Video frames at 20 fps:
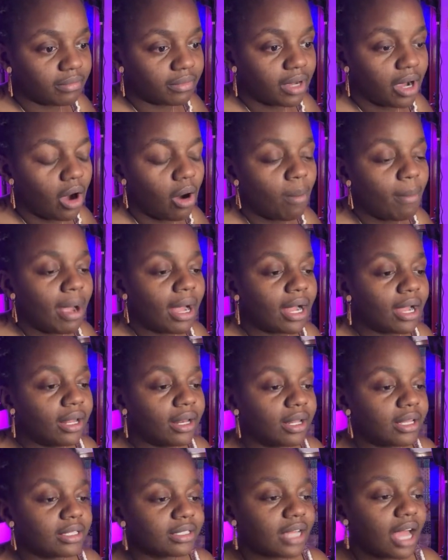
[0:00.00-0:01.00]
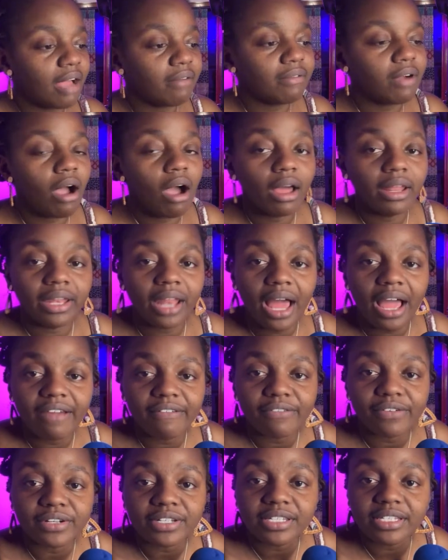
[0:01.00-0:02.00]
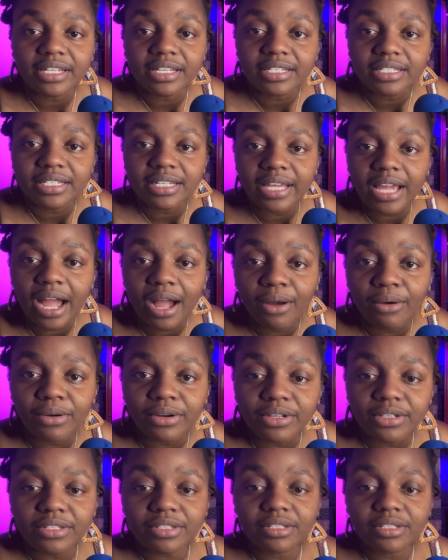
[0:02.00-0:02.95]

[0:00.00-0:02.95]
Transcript: oh my goodness, I've gone live for 60 hours